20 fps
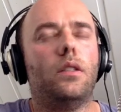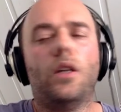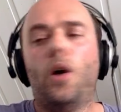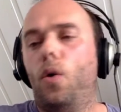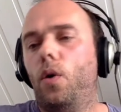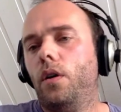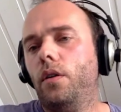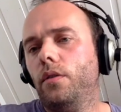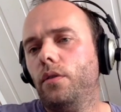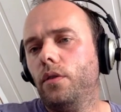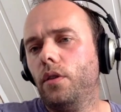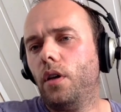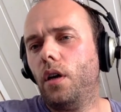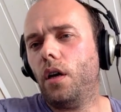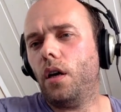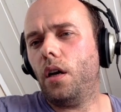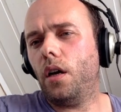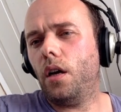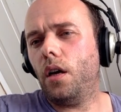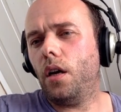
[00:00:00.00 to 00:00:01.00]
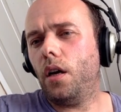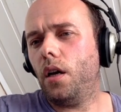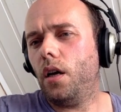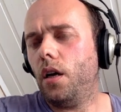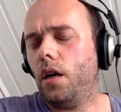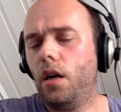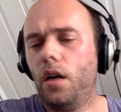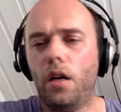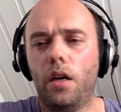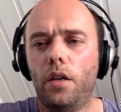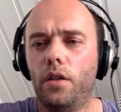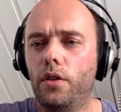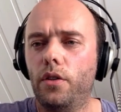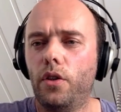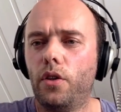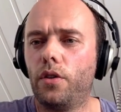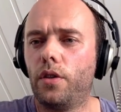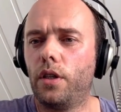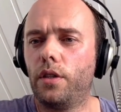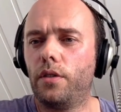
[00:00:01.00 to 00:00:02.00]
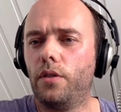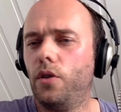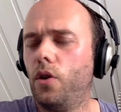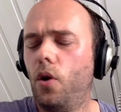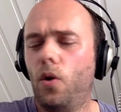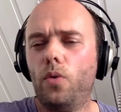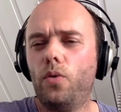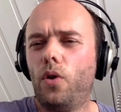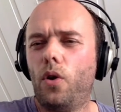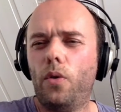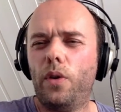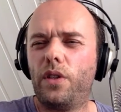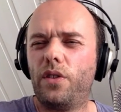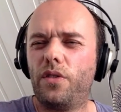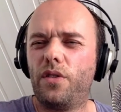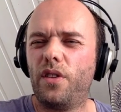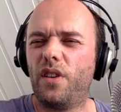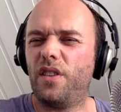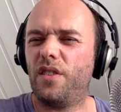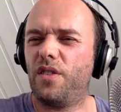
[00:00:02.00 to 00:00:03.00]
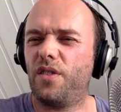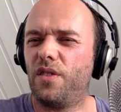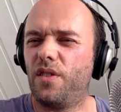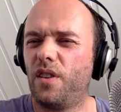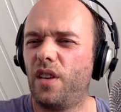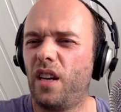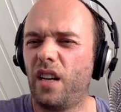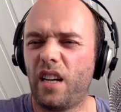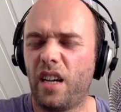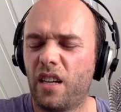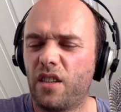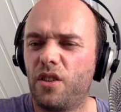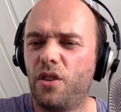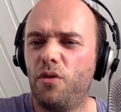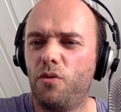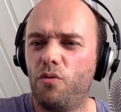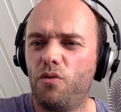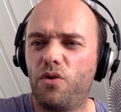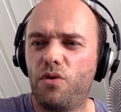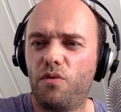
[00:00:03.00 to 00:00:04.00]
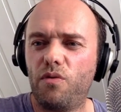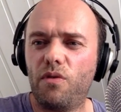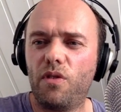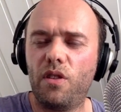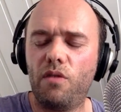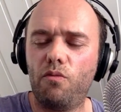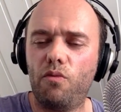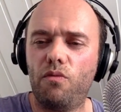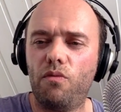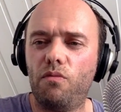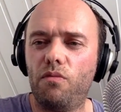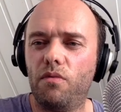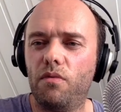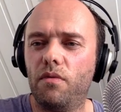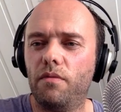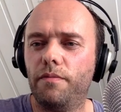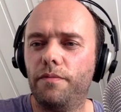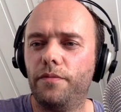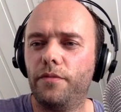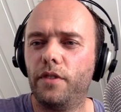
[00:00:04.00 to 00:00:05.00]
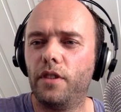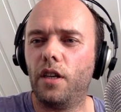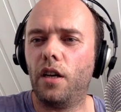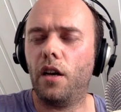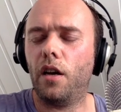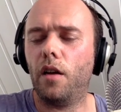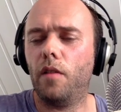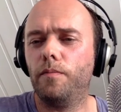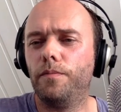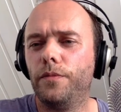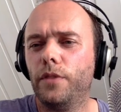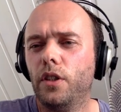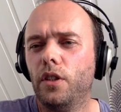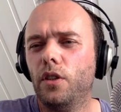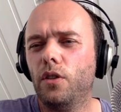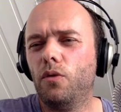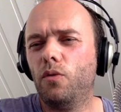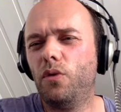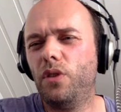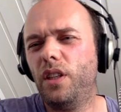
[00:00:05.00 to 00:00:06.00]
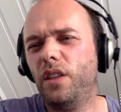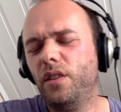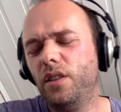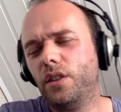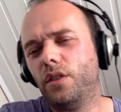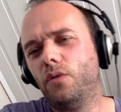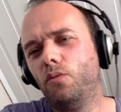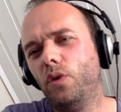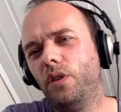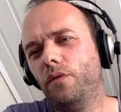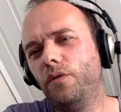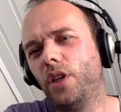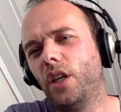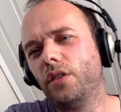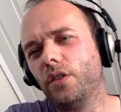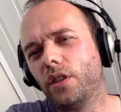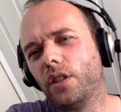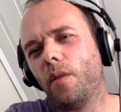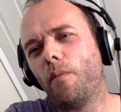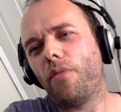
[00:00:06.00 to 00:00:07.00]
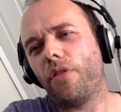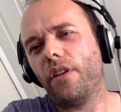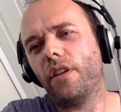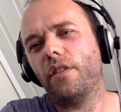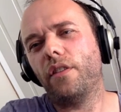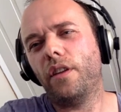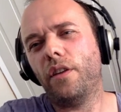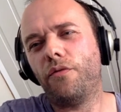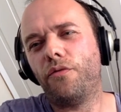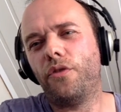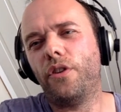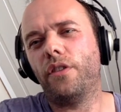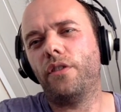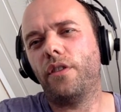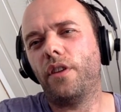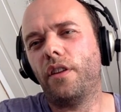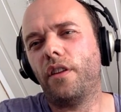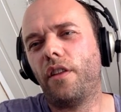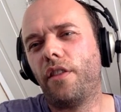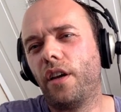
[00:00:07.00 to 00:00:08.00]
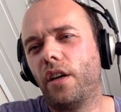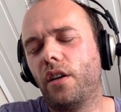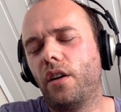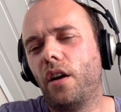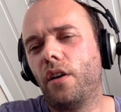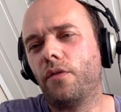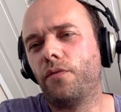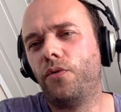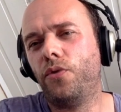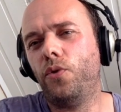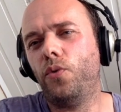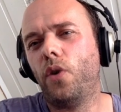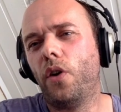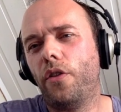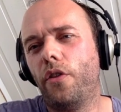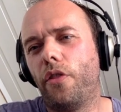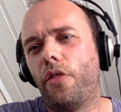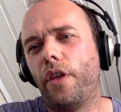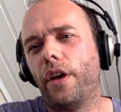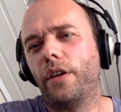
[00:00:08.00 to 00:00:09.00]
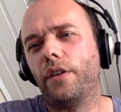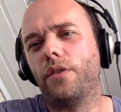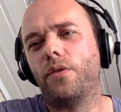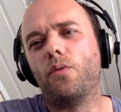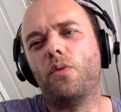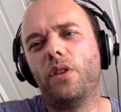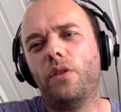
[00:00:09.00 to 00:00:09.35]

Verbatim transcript: No, uh, not that. No, no. It's it's uh, actually was, um, we didn't. We've done something different, and I think a few other things.